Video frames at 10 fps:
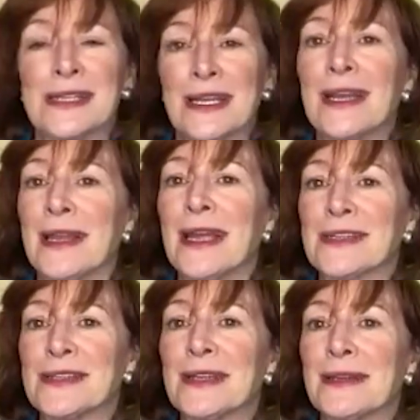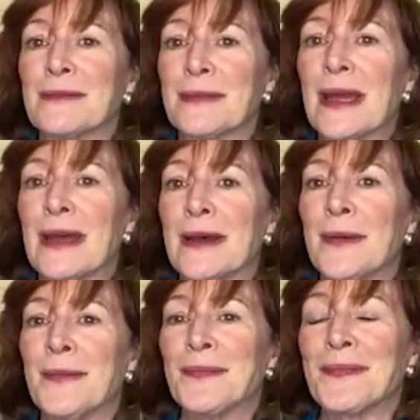a connection
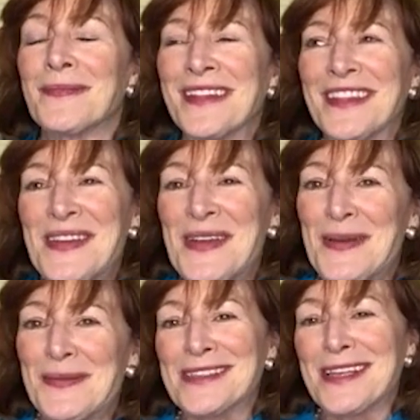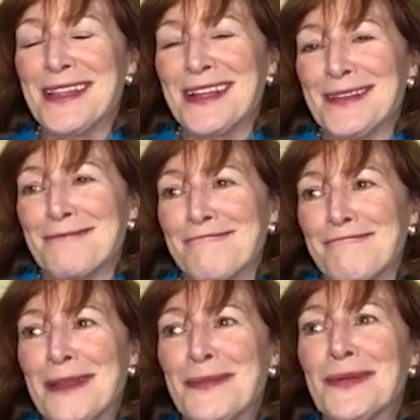because I think
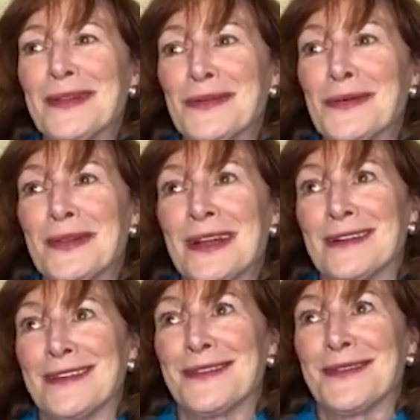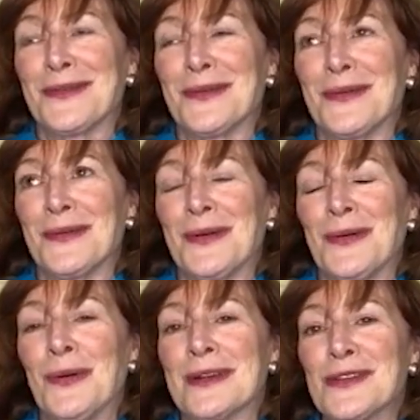people who are
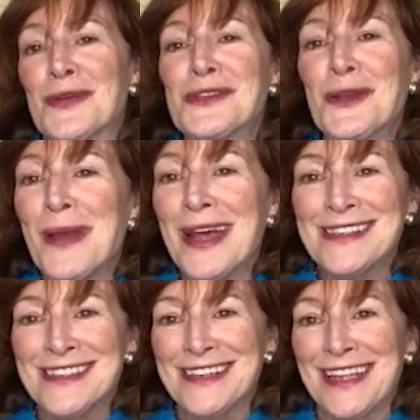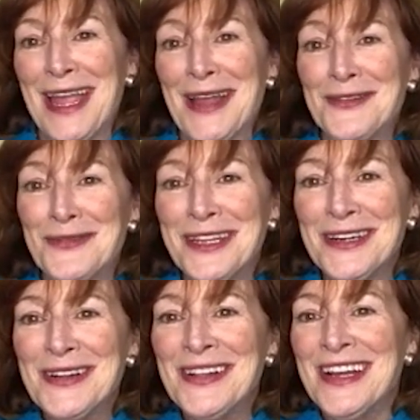sociopaths and can't
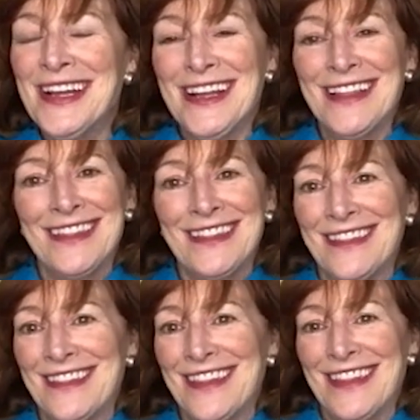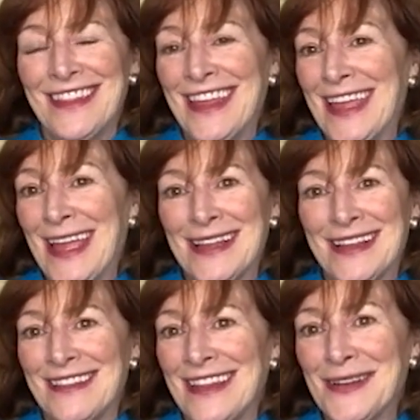feel, they
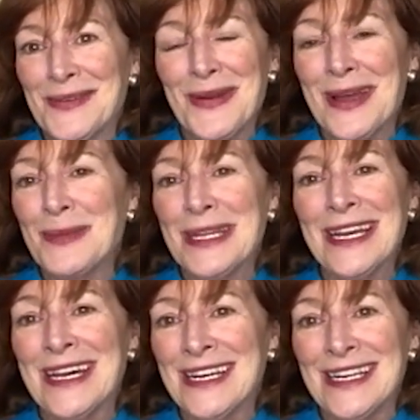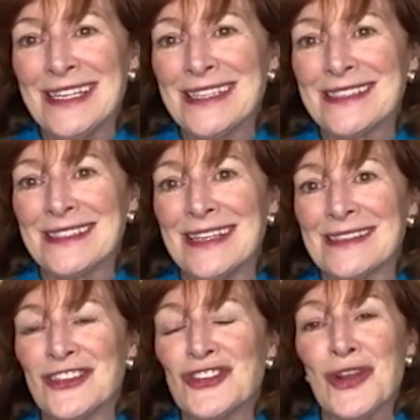don't know how to be kind. It's
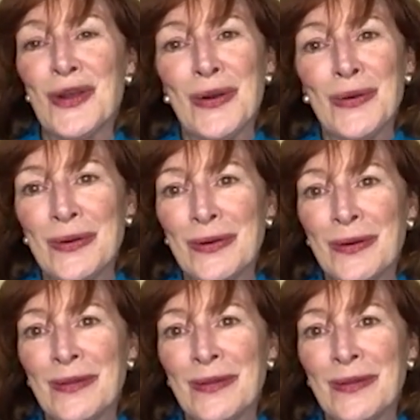a show,